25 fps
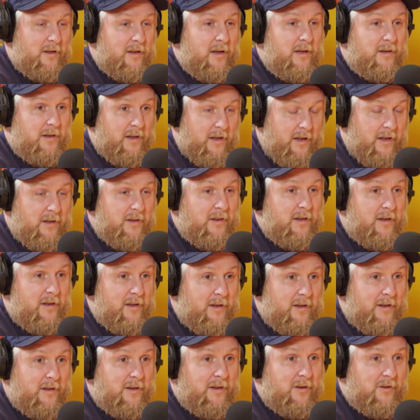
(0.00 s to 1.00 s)
And that
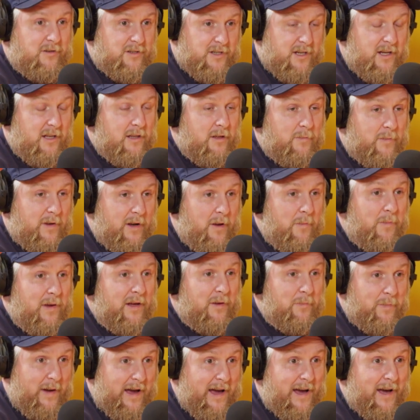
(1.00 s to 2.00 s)
you see them in a
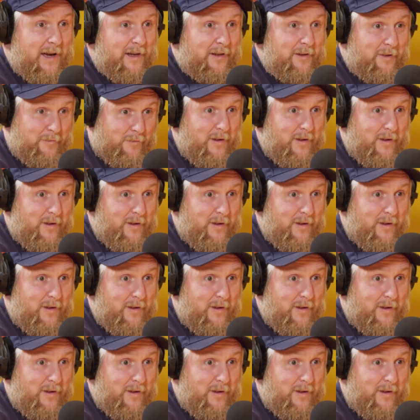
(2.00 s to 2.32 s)
big bag of